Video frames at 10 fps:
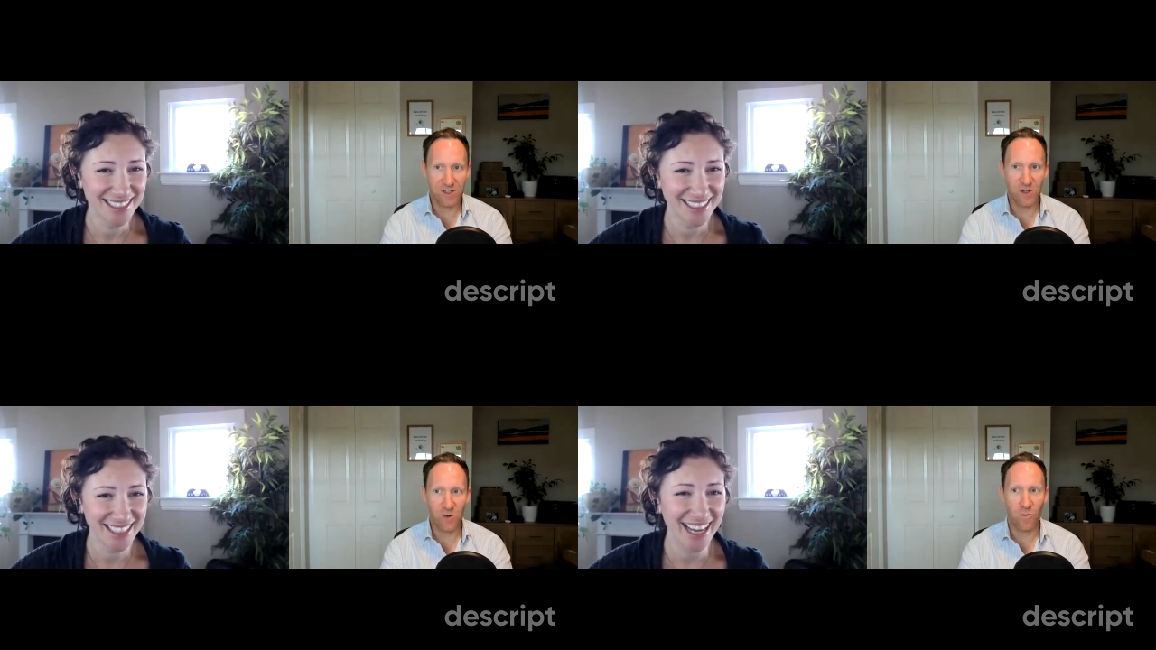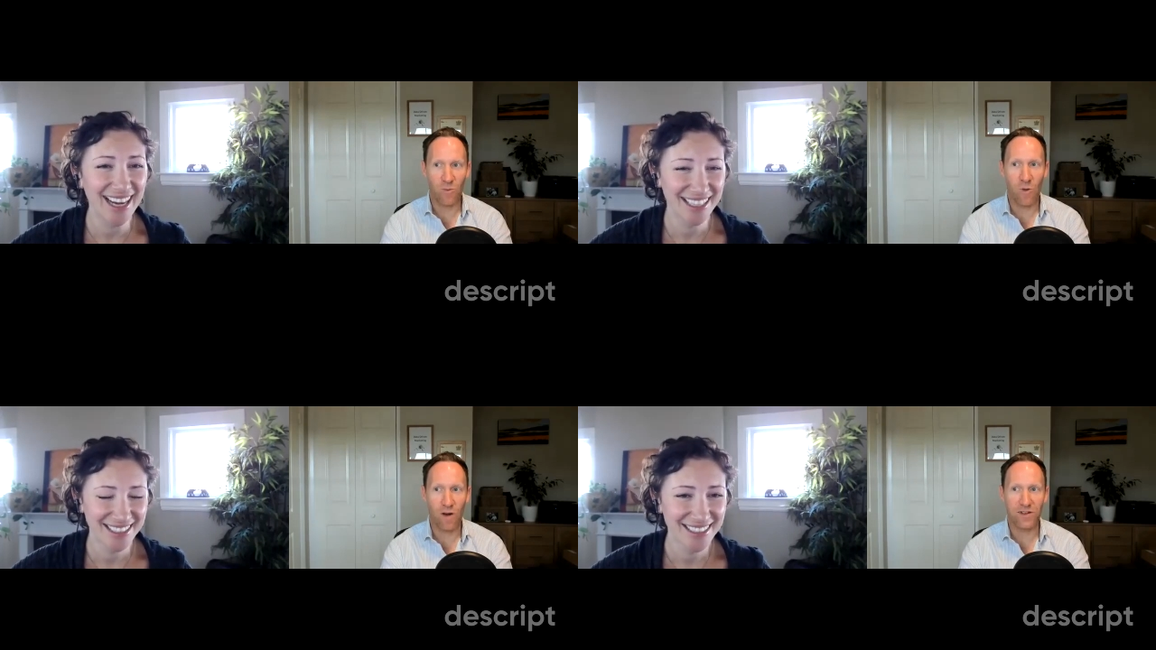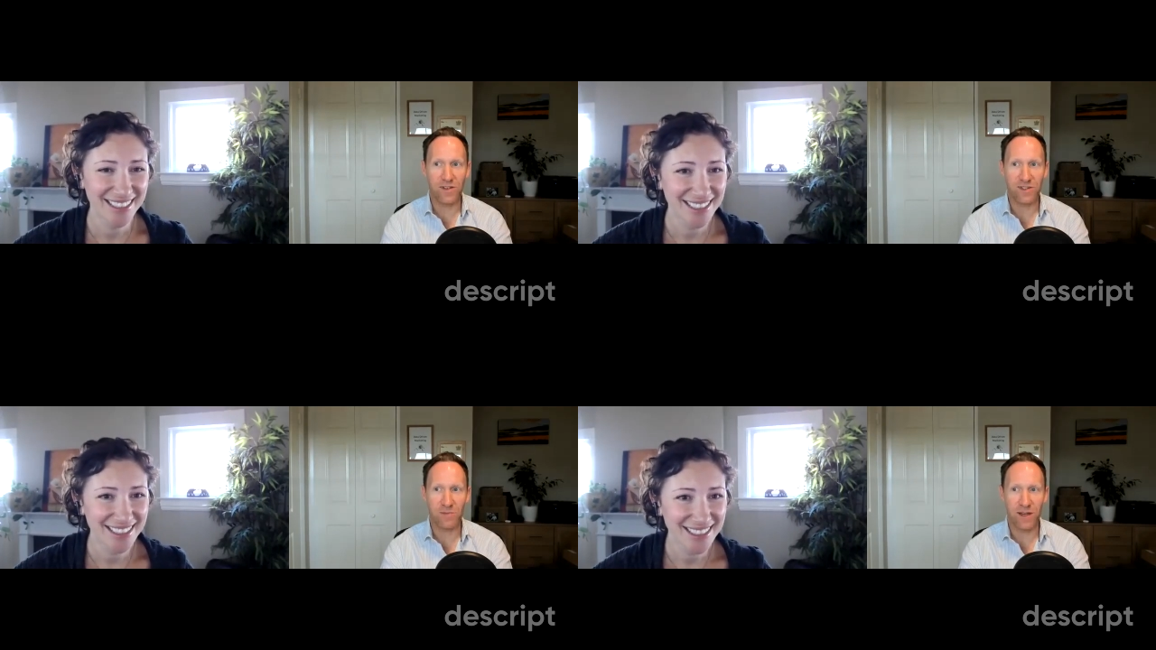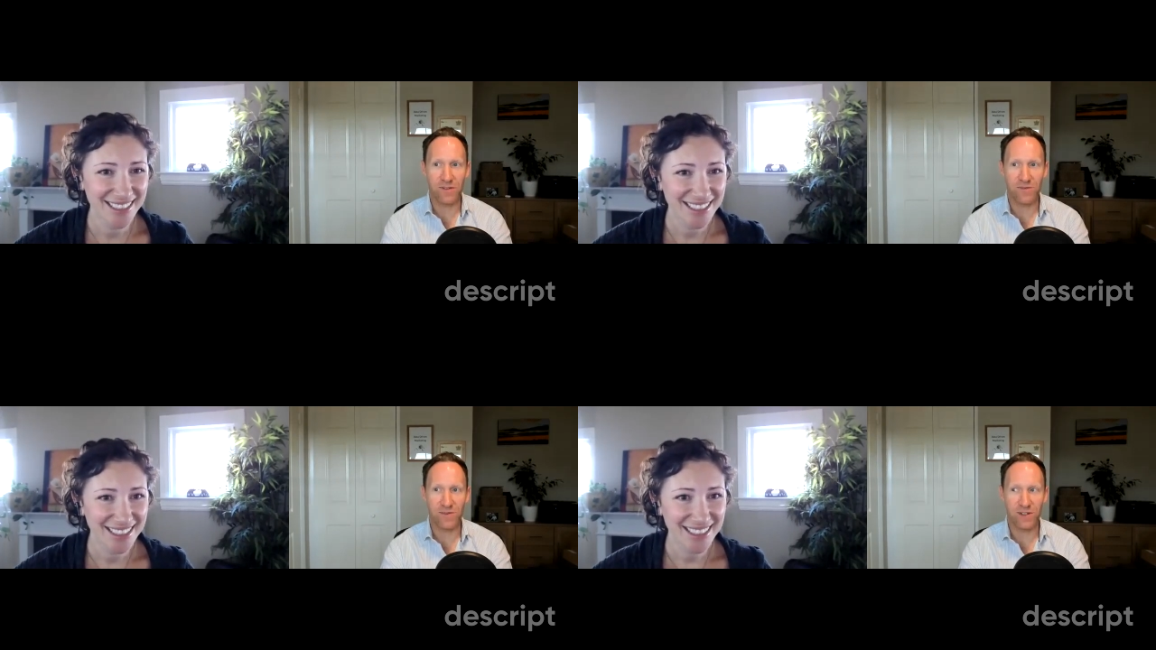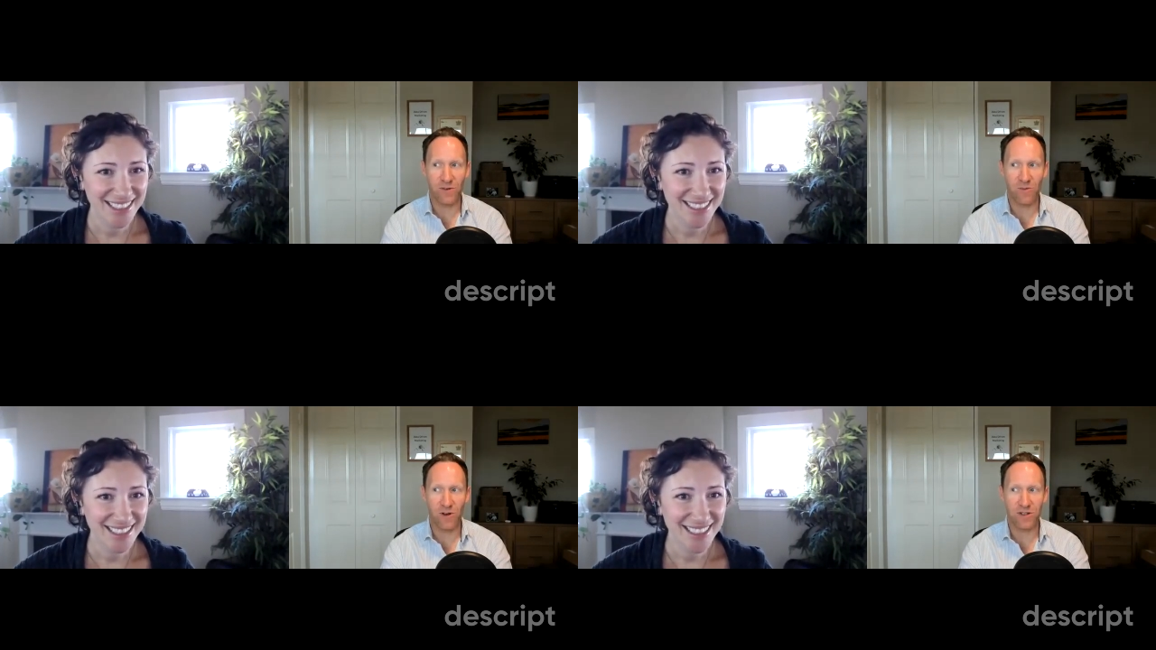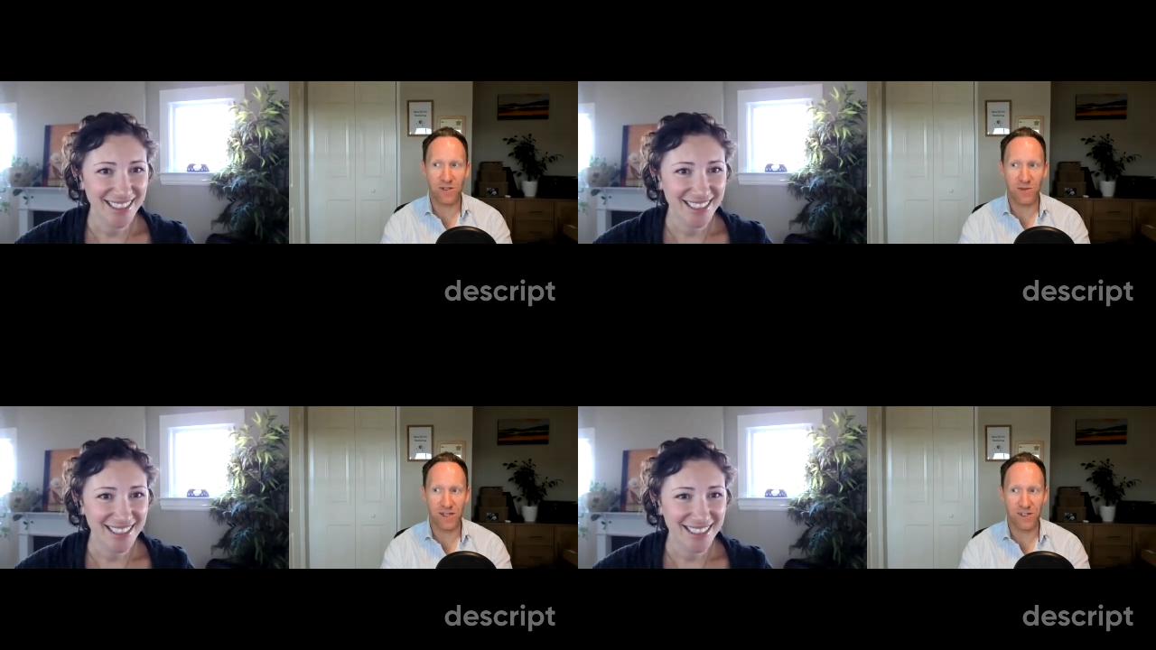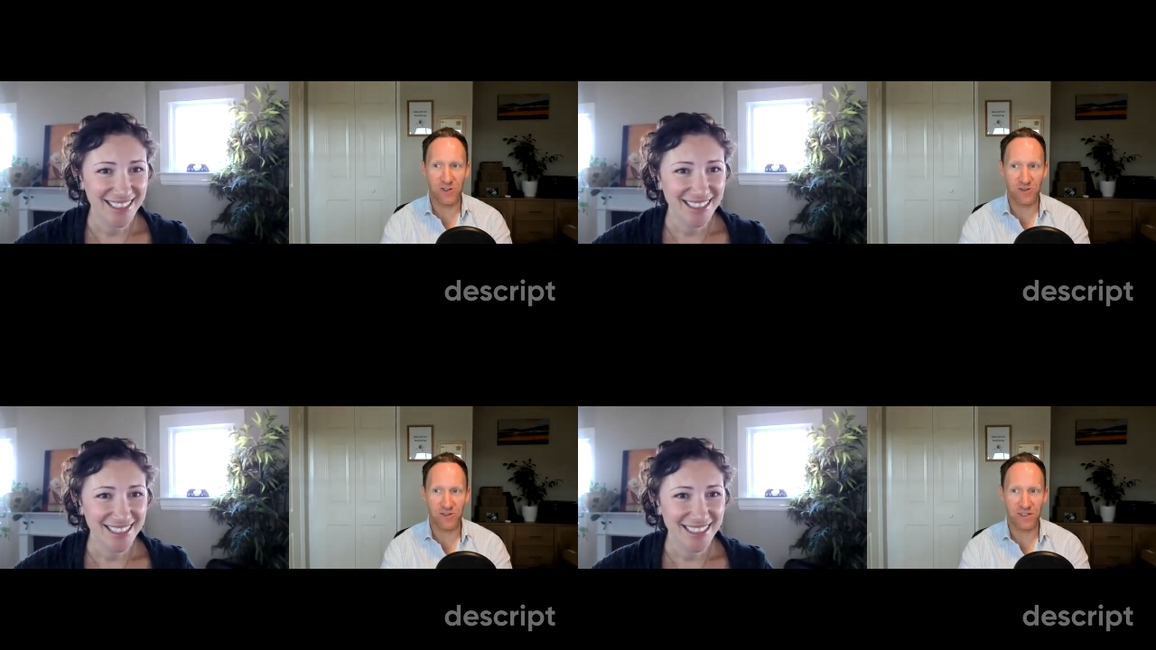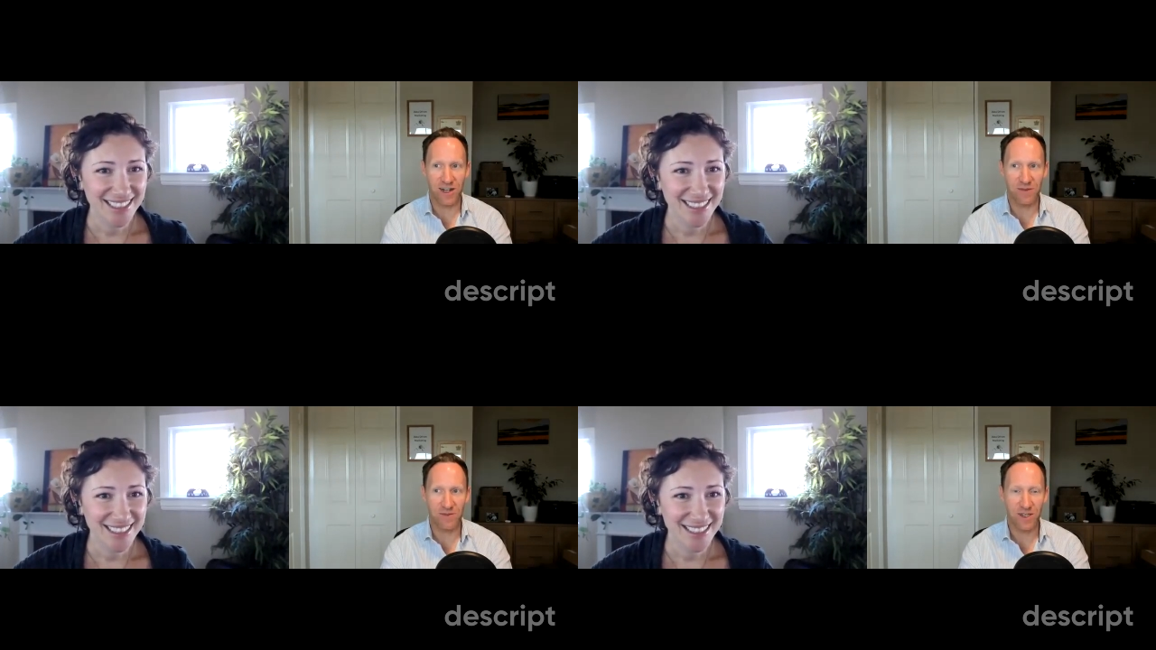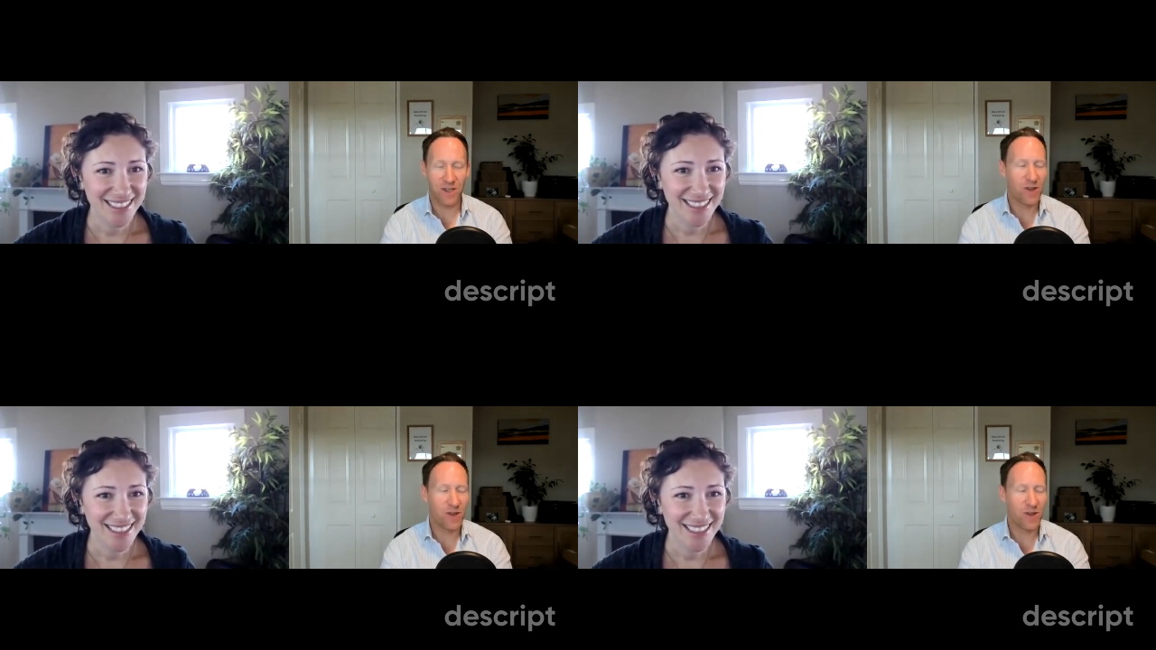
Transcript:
Speaker 1: you don't yeah. want to pay. You don't want to make insurance claims.